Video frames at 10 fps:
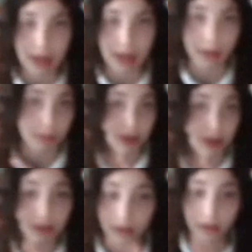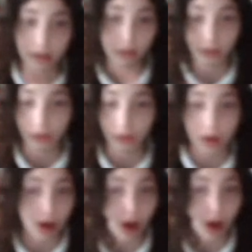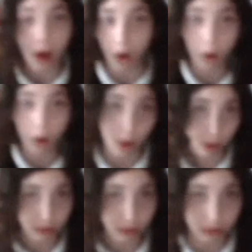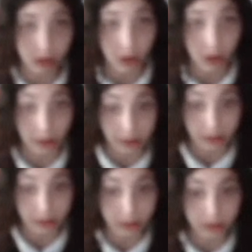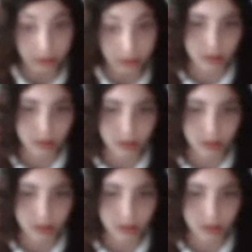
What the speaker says: And pins and needles aren't nice.